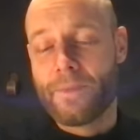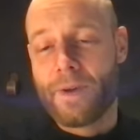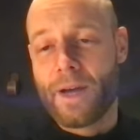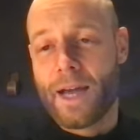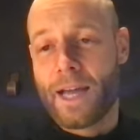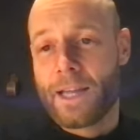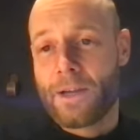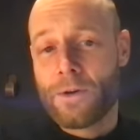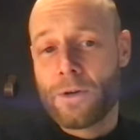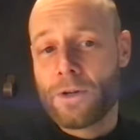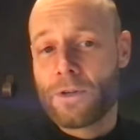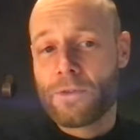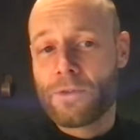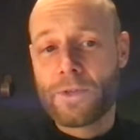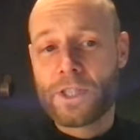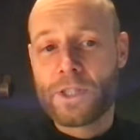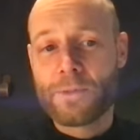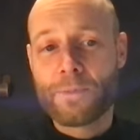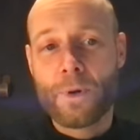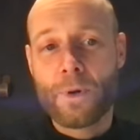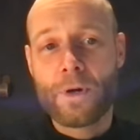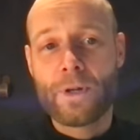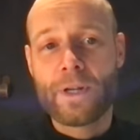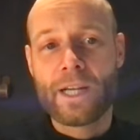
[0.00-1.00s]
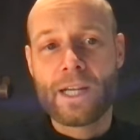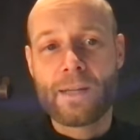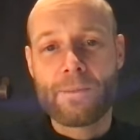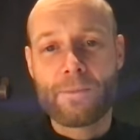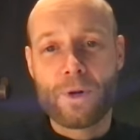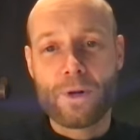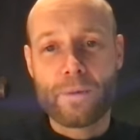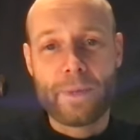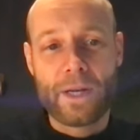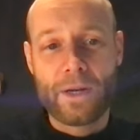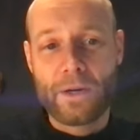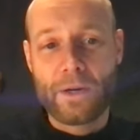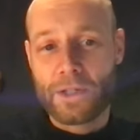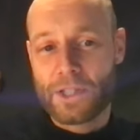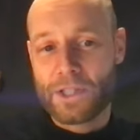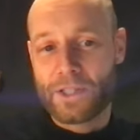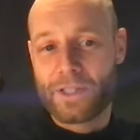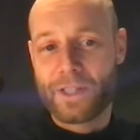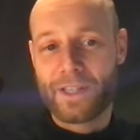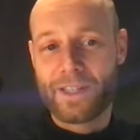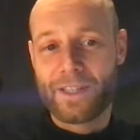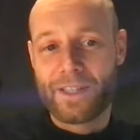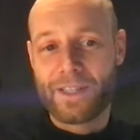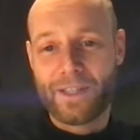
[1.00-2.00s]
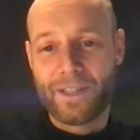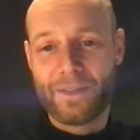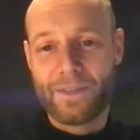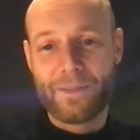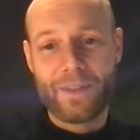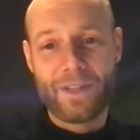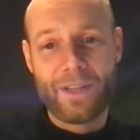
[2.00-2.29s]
I couldn't respond anymore because the